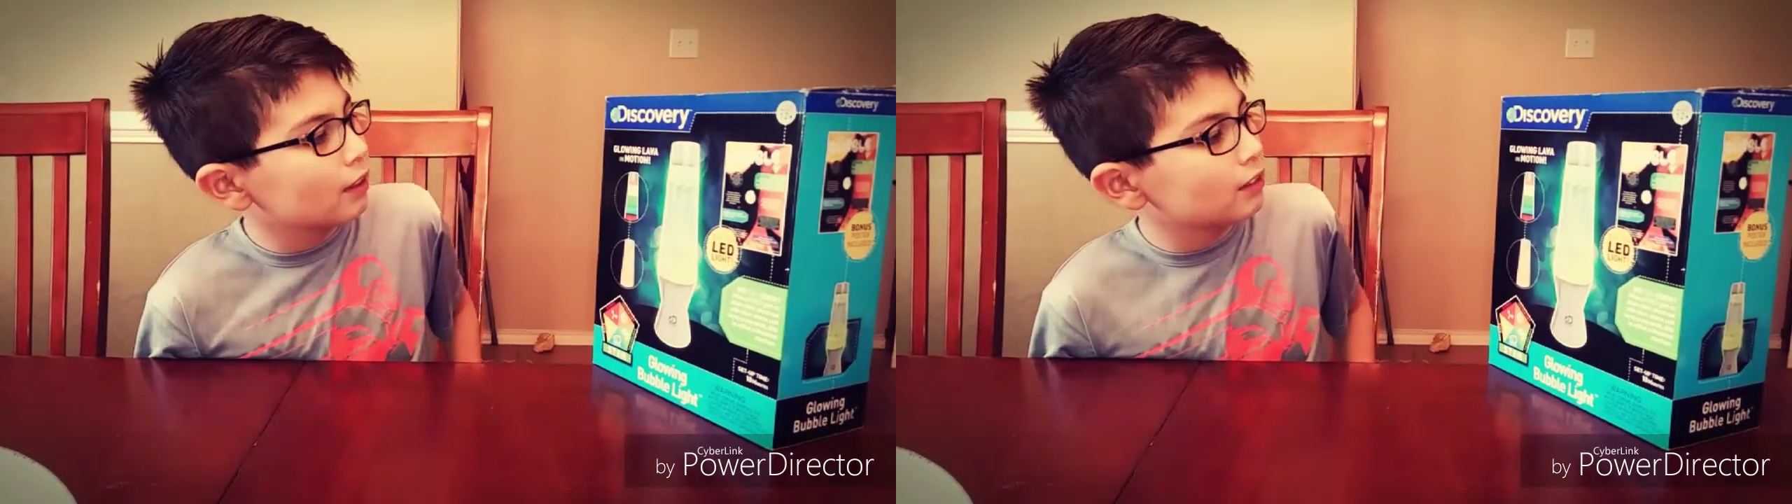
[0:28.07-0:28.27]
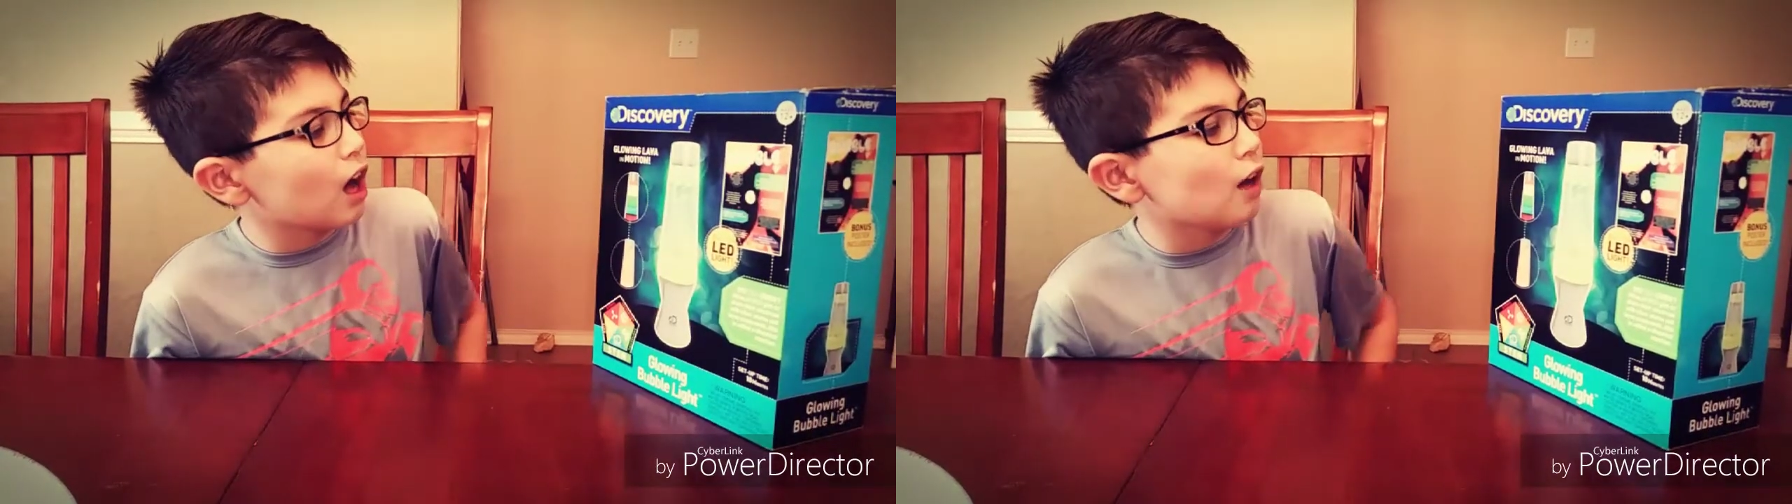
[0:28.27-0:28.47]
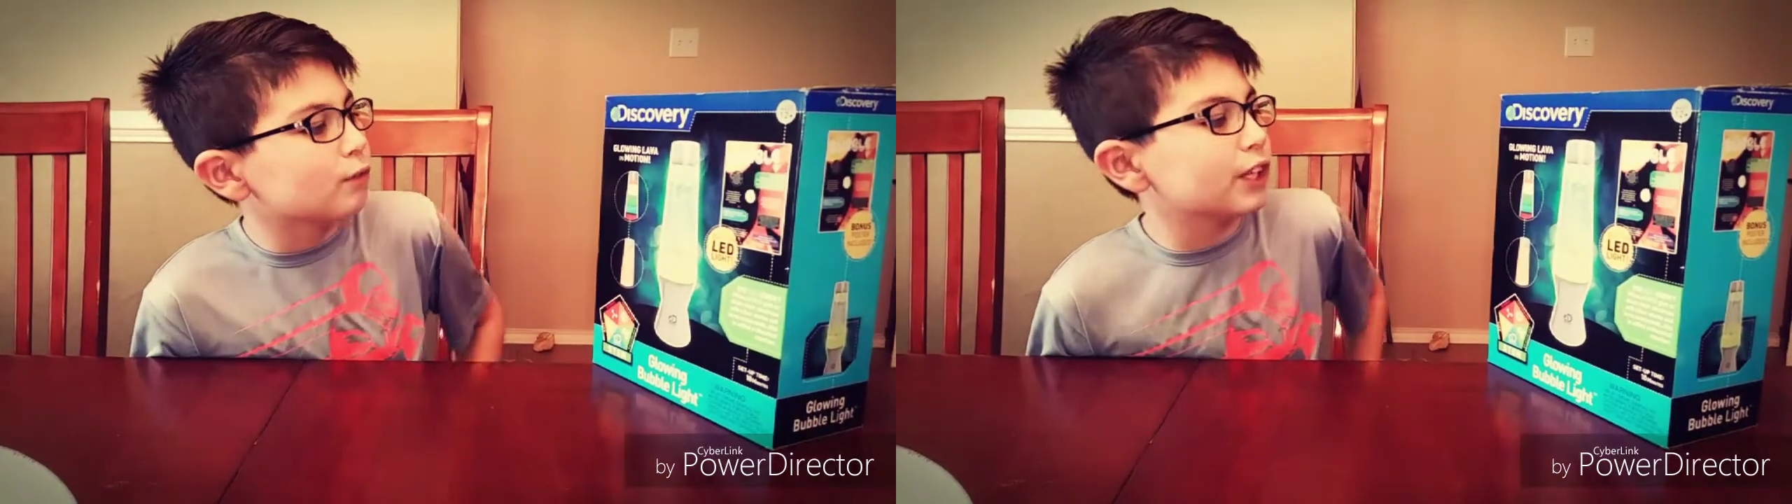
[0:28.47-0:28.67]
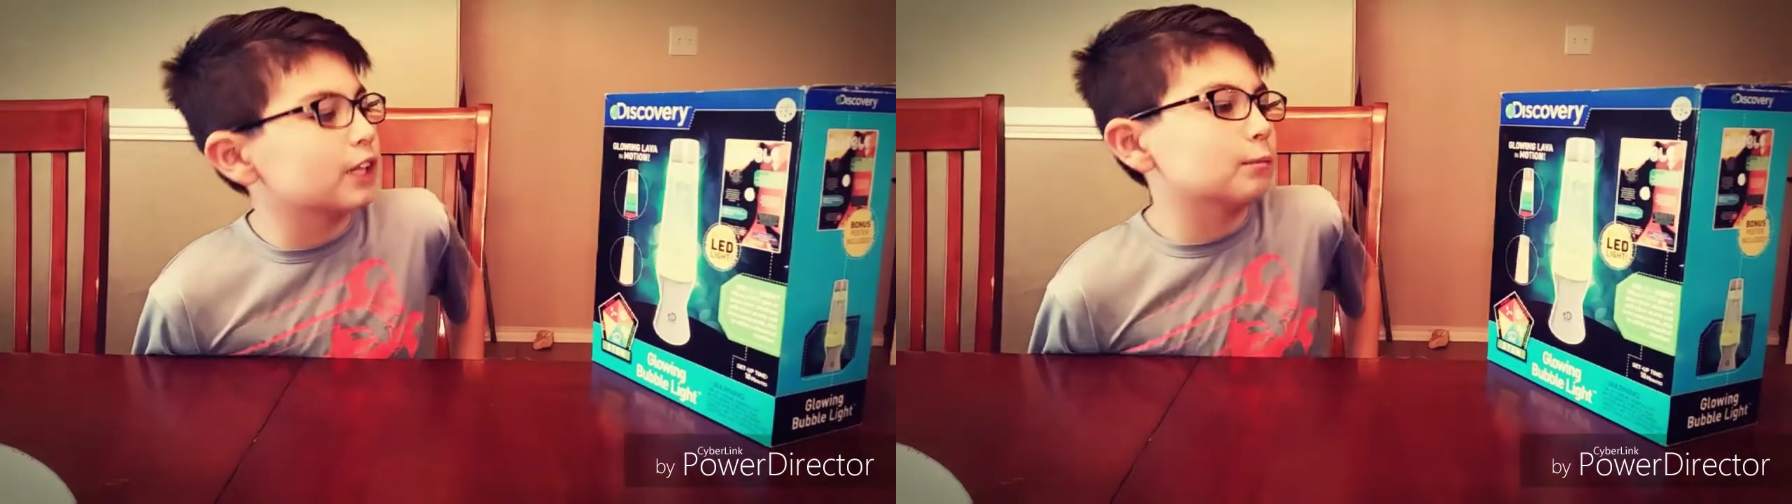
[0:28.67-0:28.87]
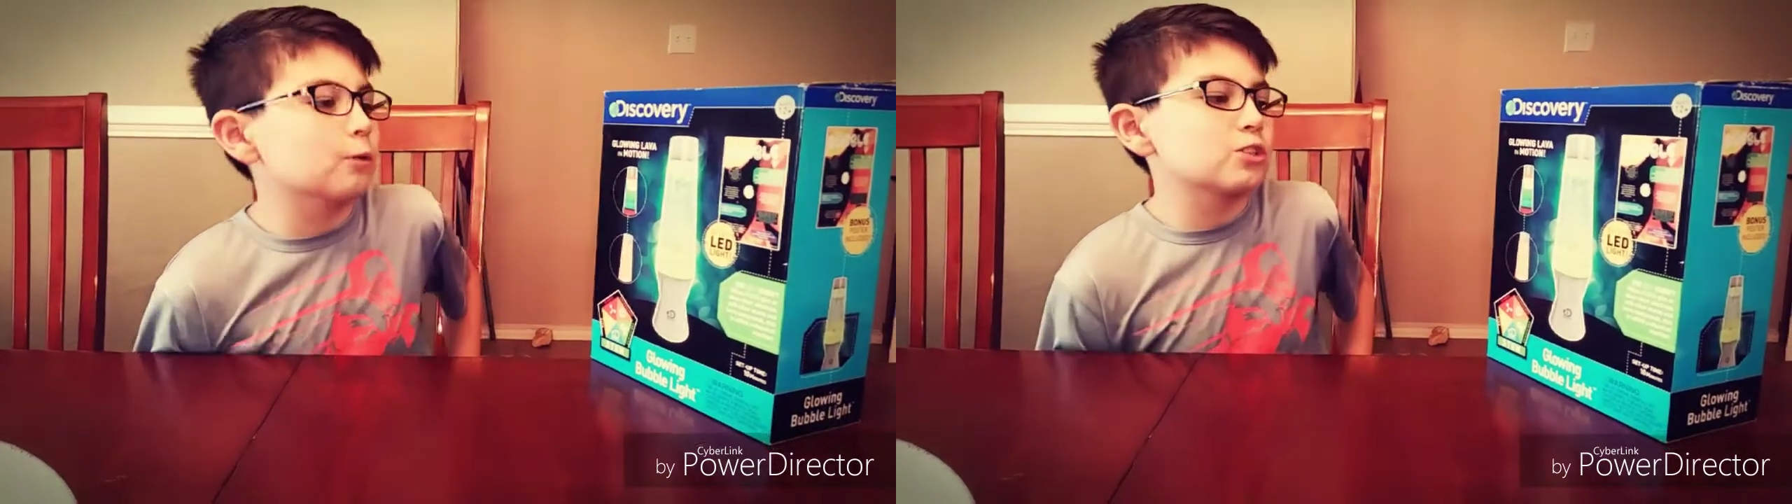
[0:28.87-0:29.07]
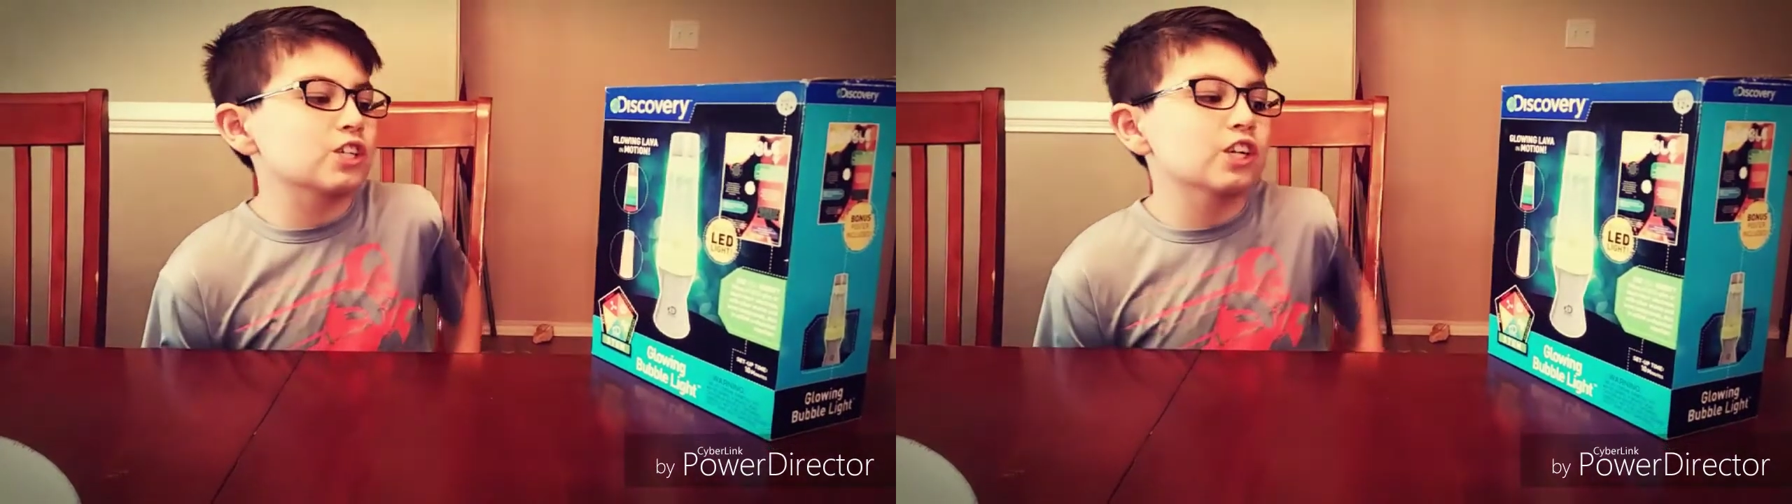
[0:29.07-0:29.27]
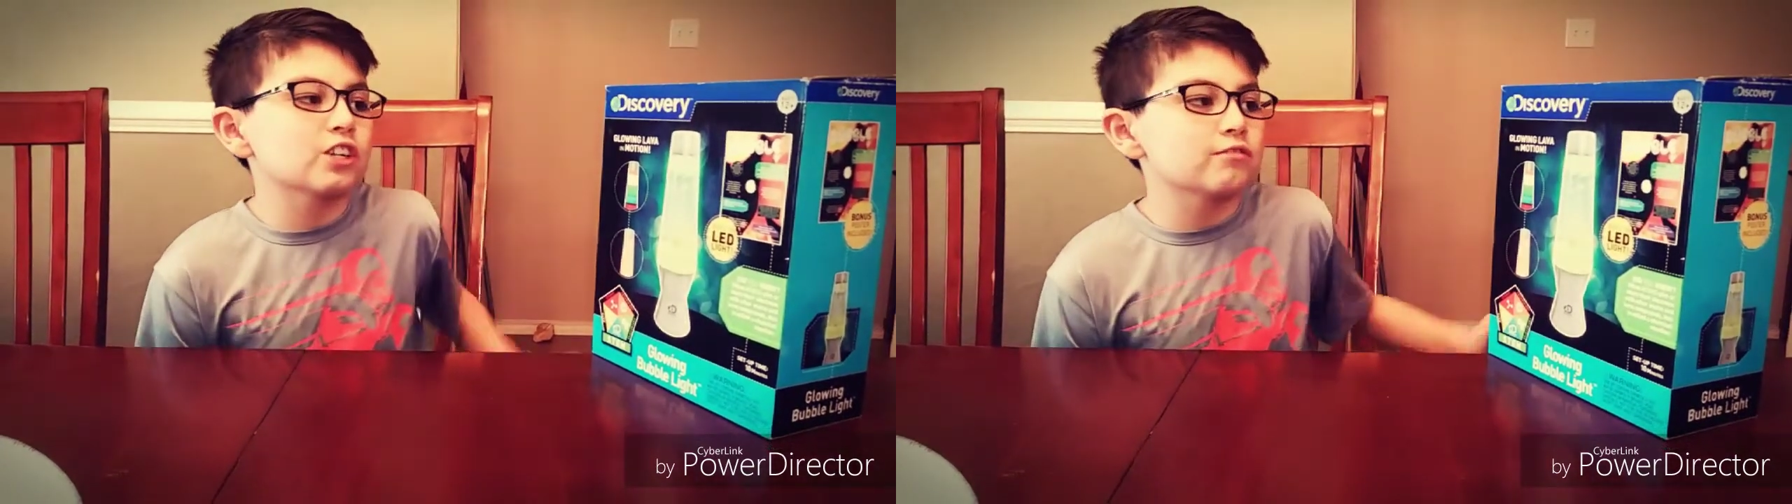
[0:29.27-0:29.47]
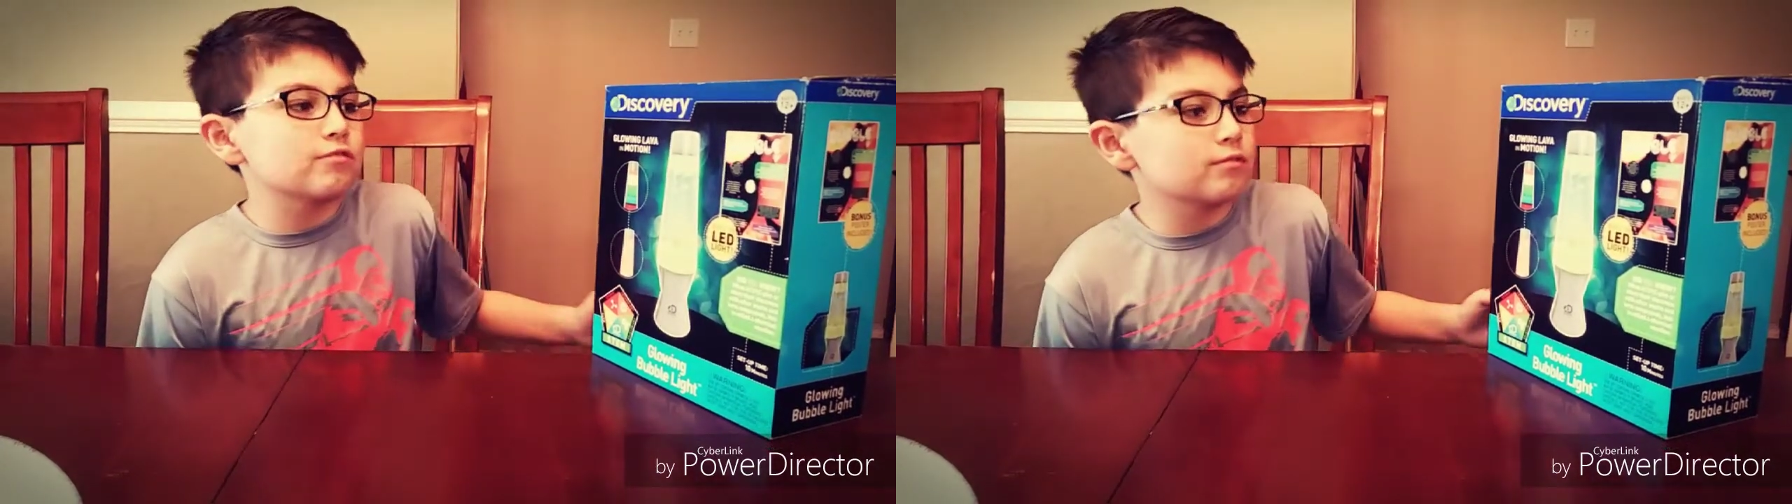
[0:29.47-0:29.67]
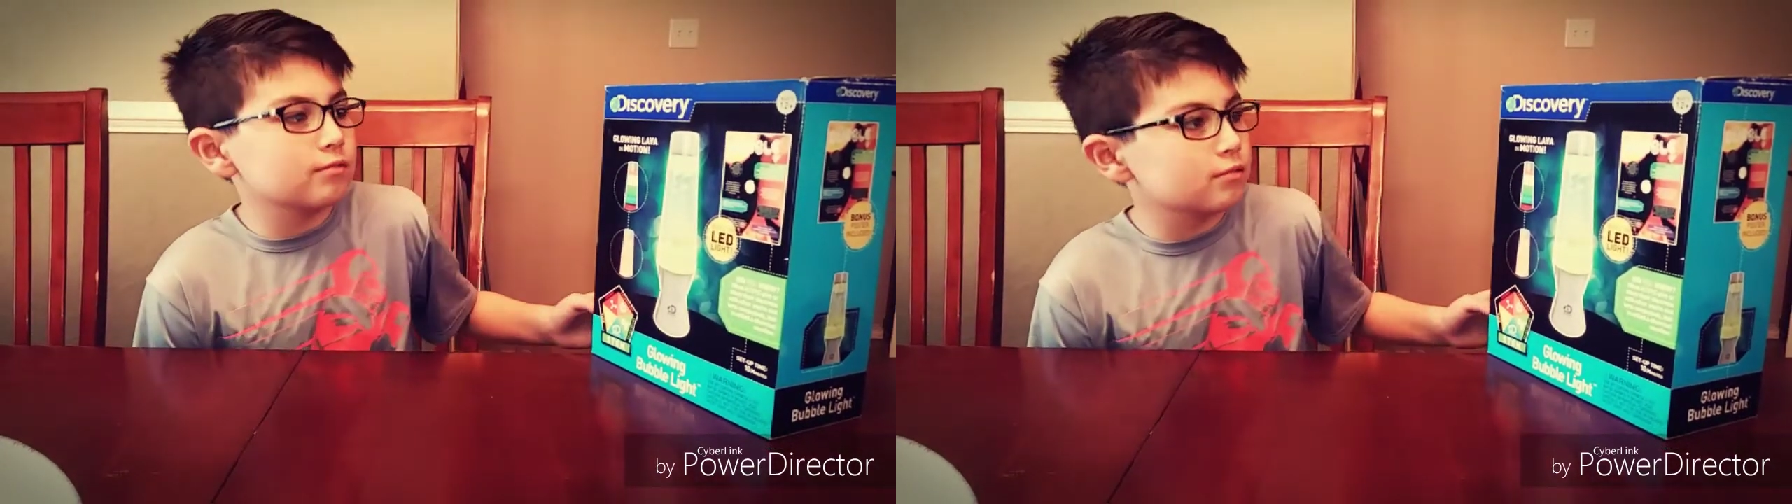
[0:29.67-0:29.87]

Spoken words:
Lava in Motion